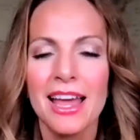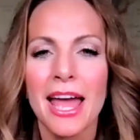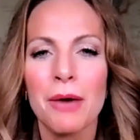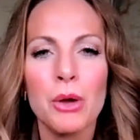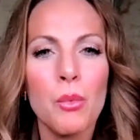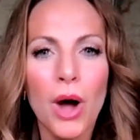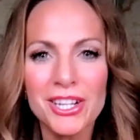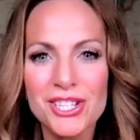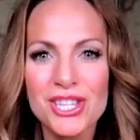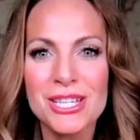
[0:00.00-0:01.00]
And we
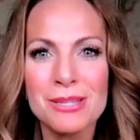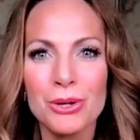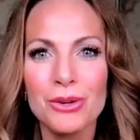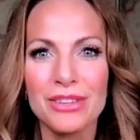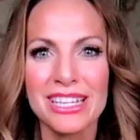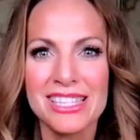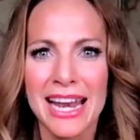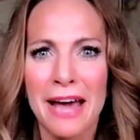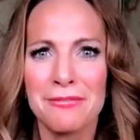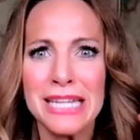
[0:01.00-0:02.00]
watch these movies that
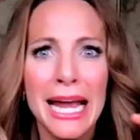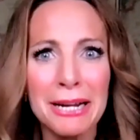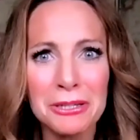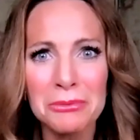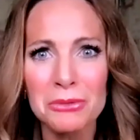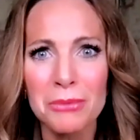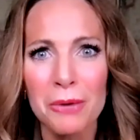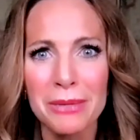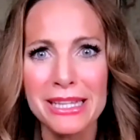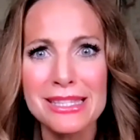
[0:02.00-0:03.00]
have terrible
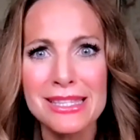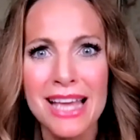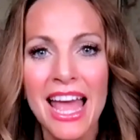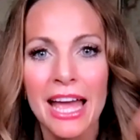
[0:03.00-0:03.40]
moments.